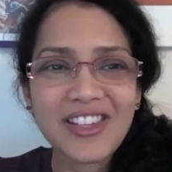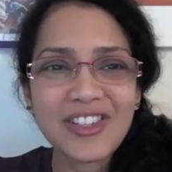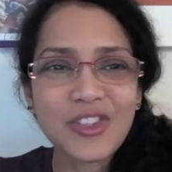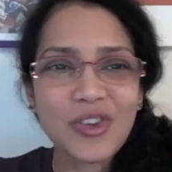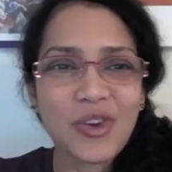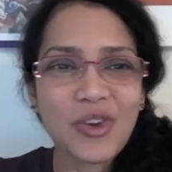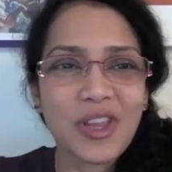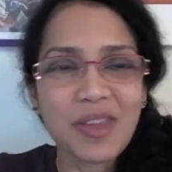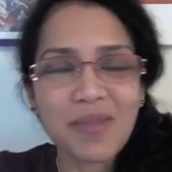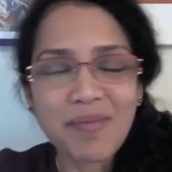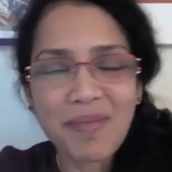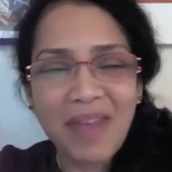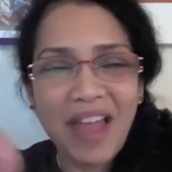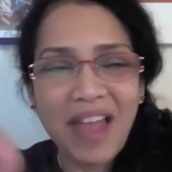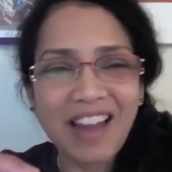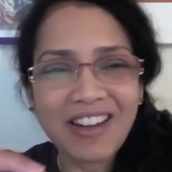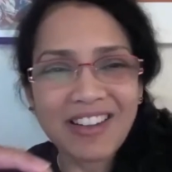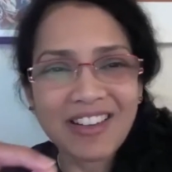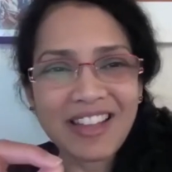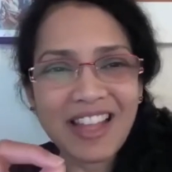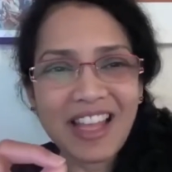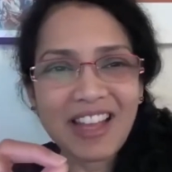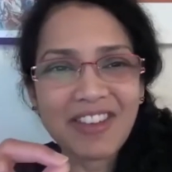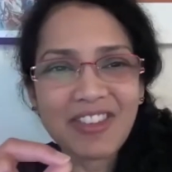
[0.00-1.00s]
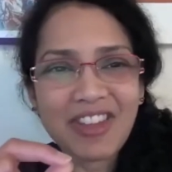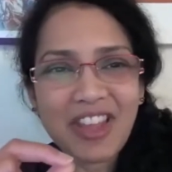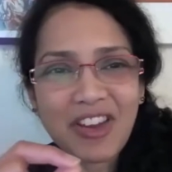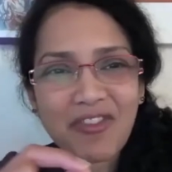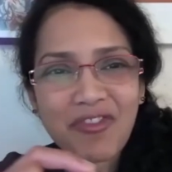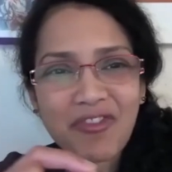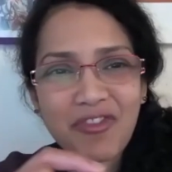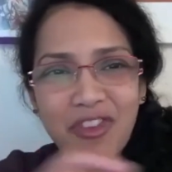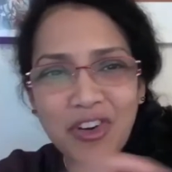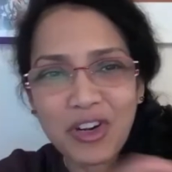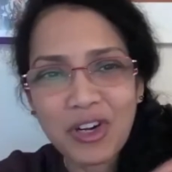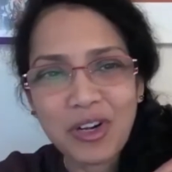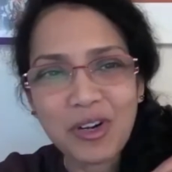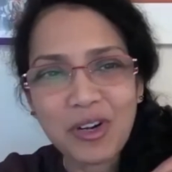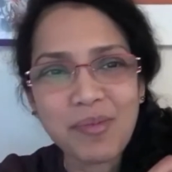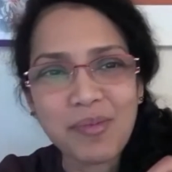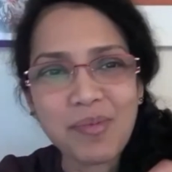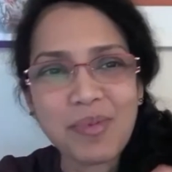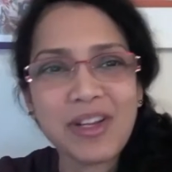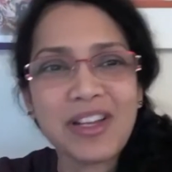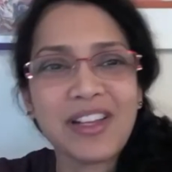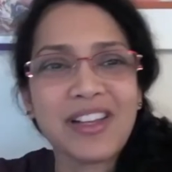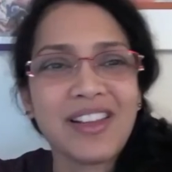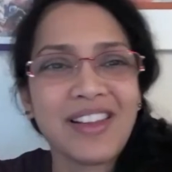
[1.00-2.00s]
is going back to that
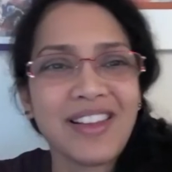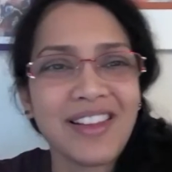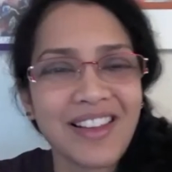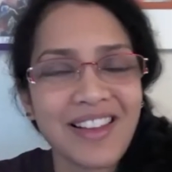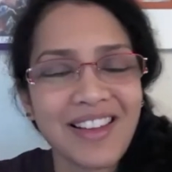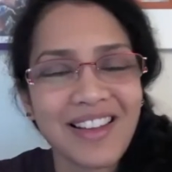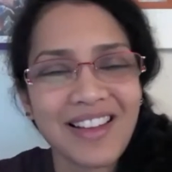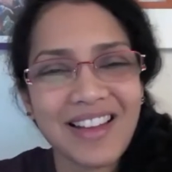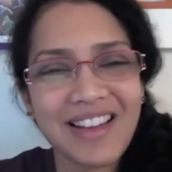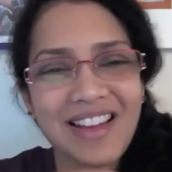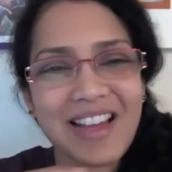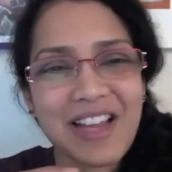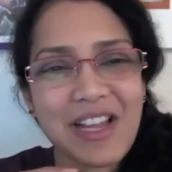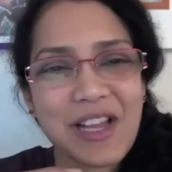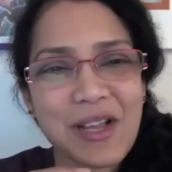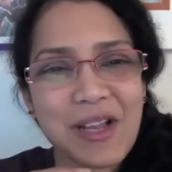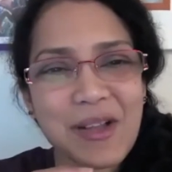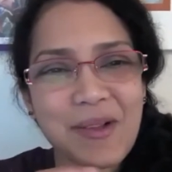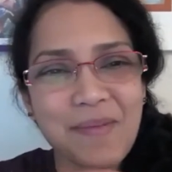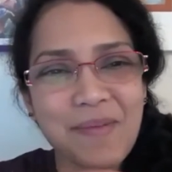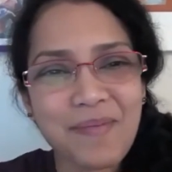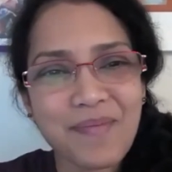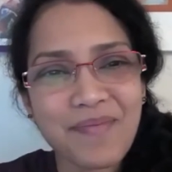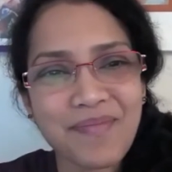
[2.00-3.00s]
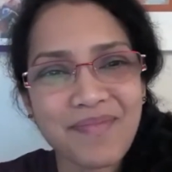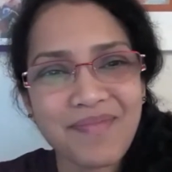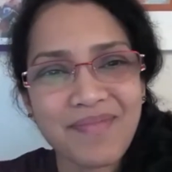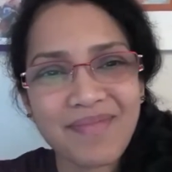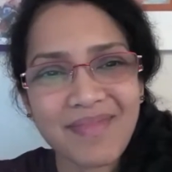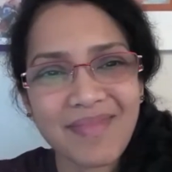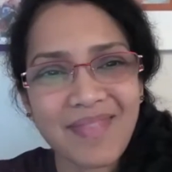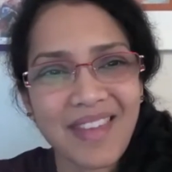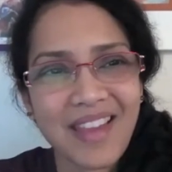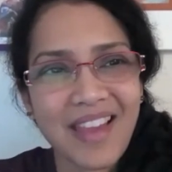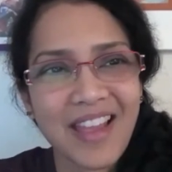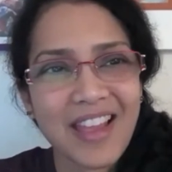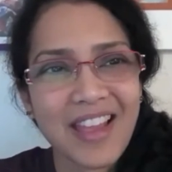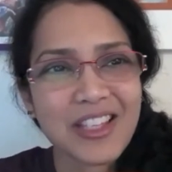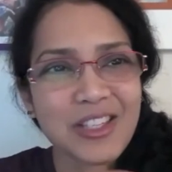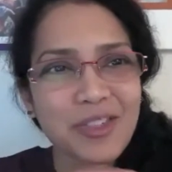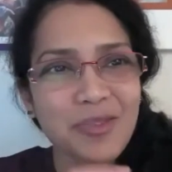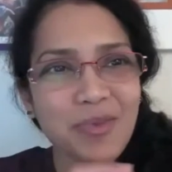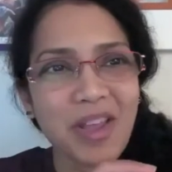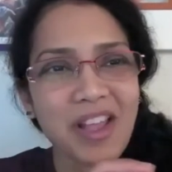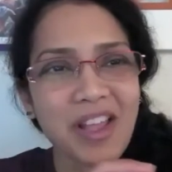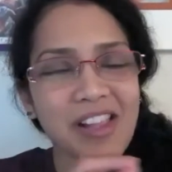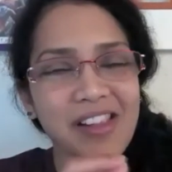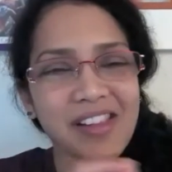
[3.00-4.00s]
verb as
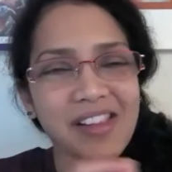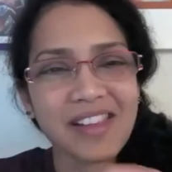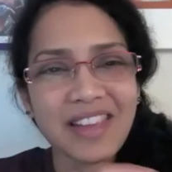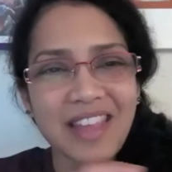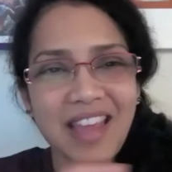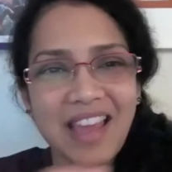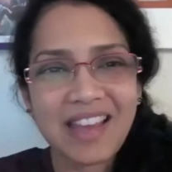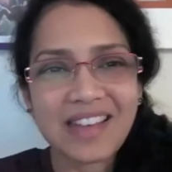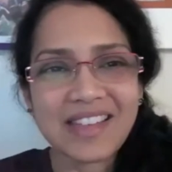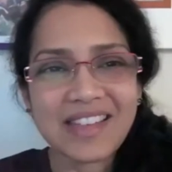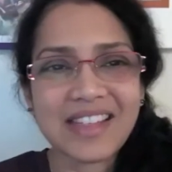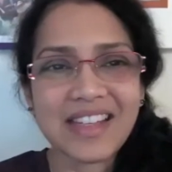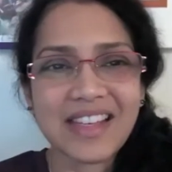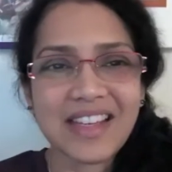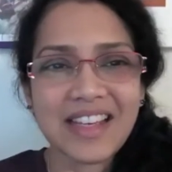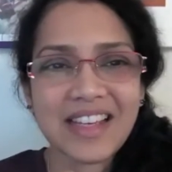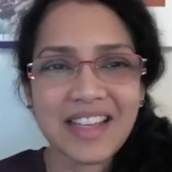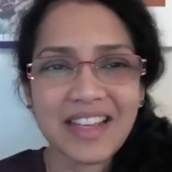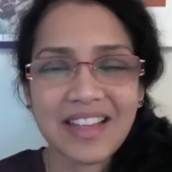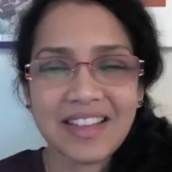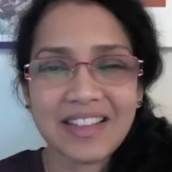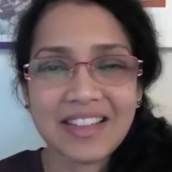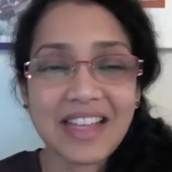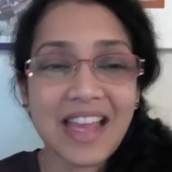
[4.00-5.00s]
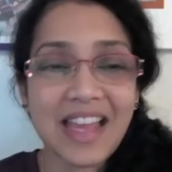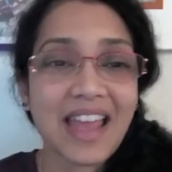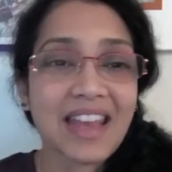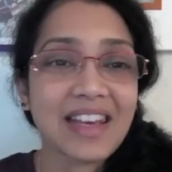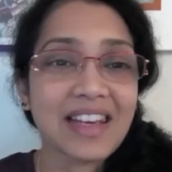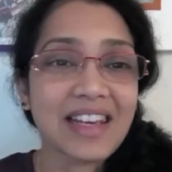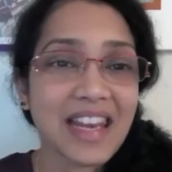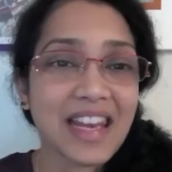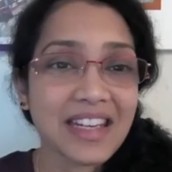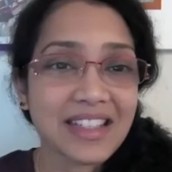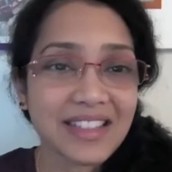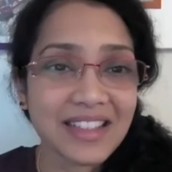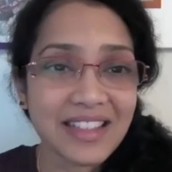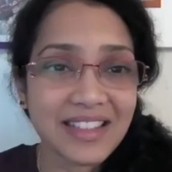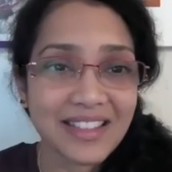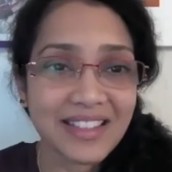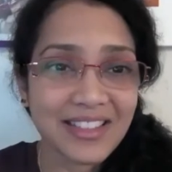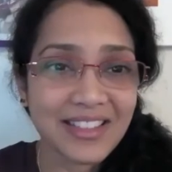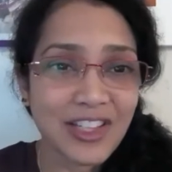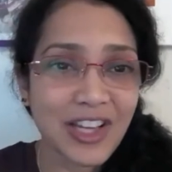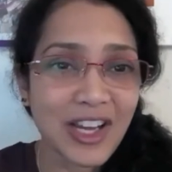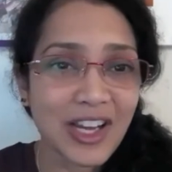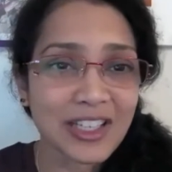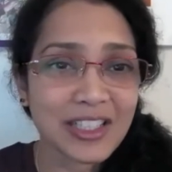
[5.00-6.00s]
well that Dan
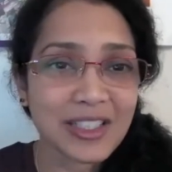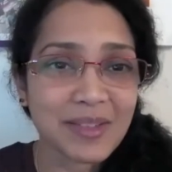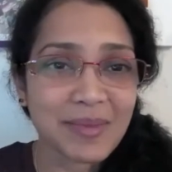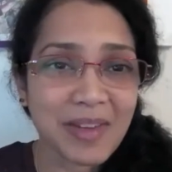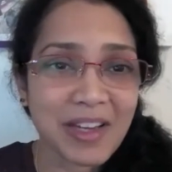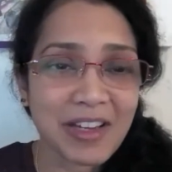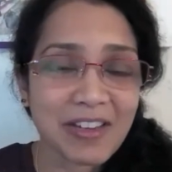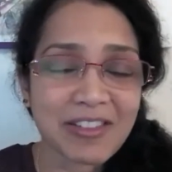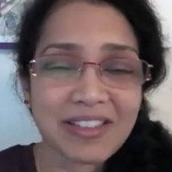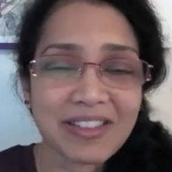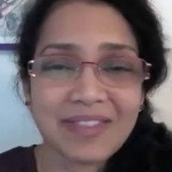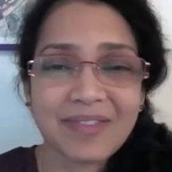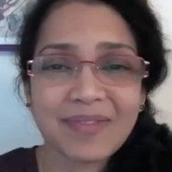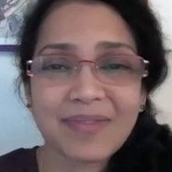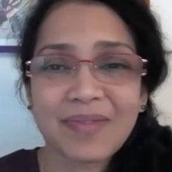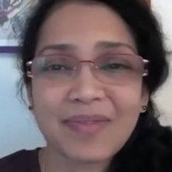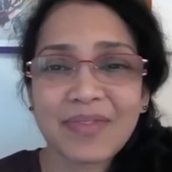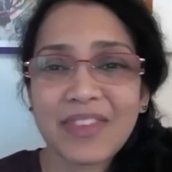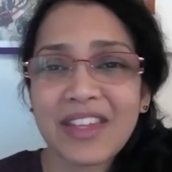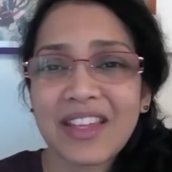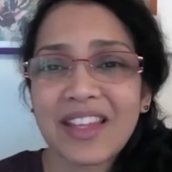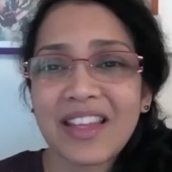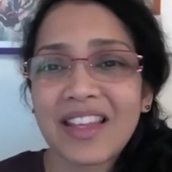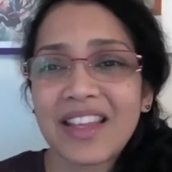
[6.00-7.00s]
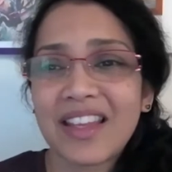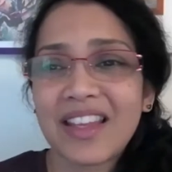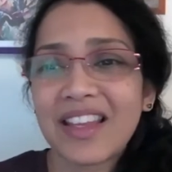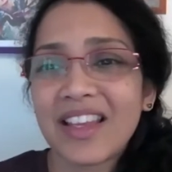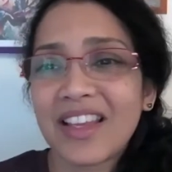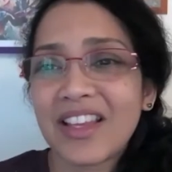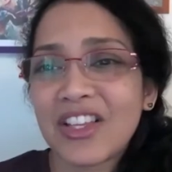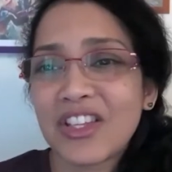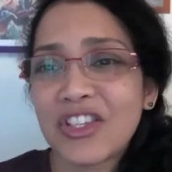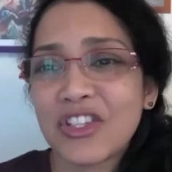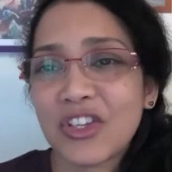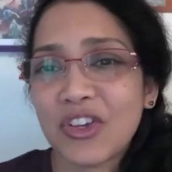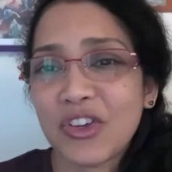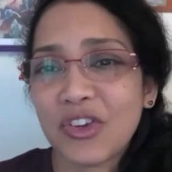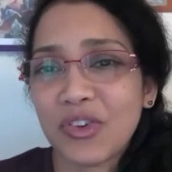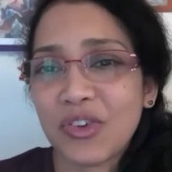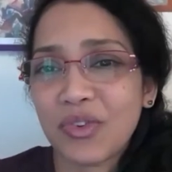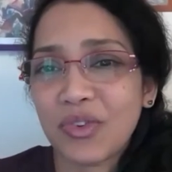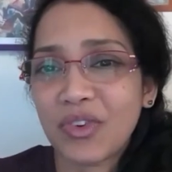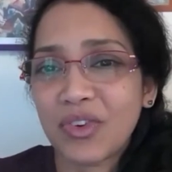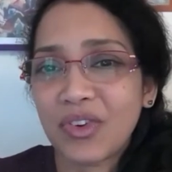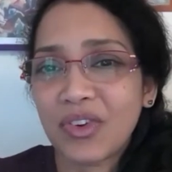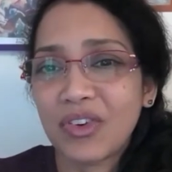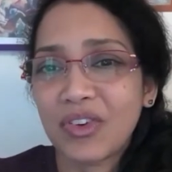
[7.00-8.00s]
Layton talked about.
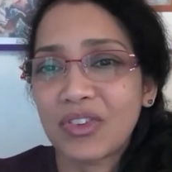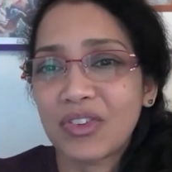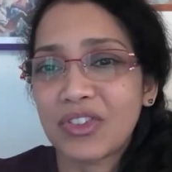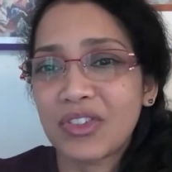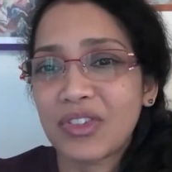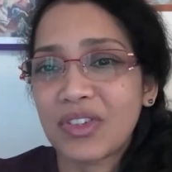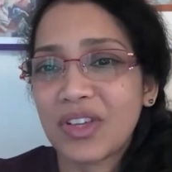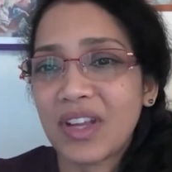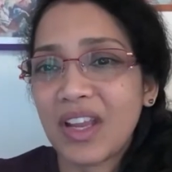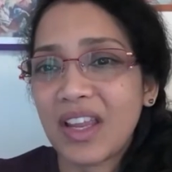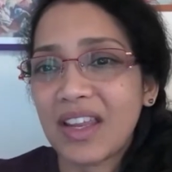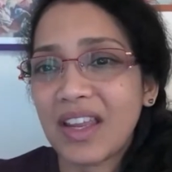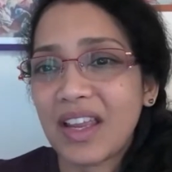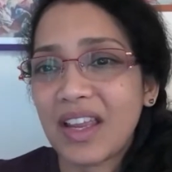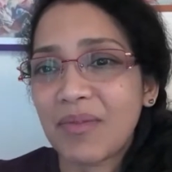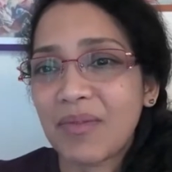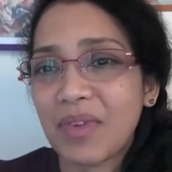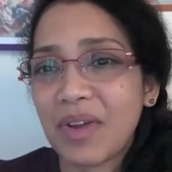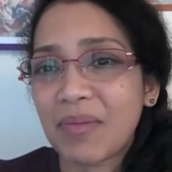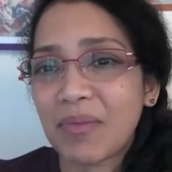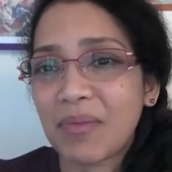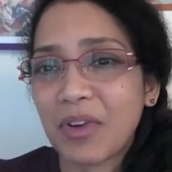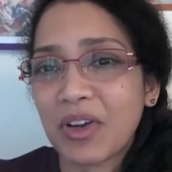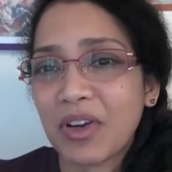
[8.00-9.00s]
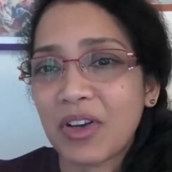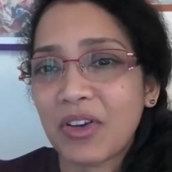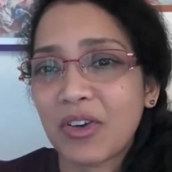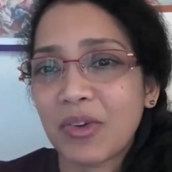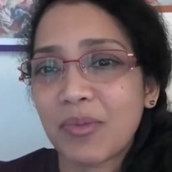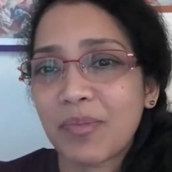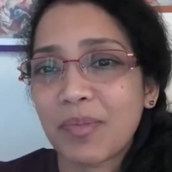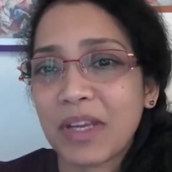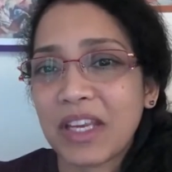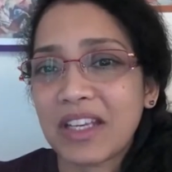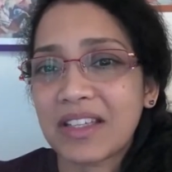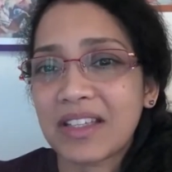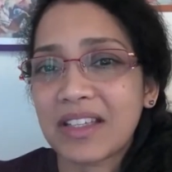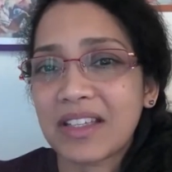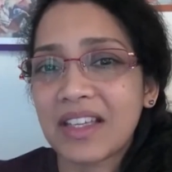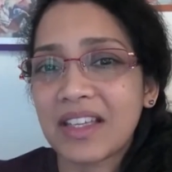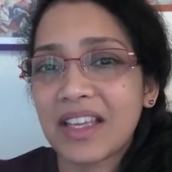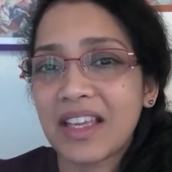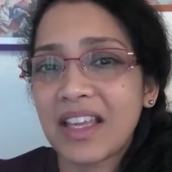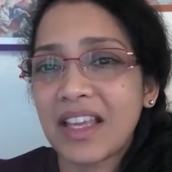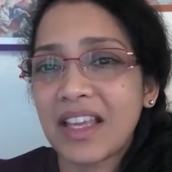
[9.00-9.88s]
So I'm going to repeat.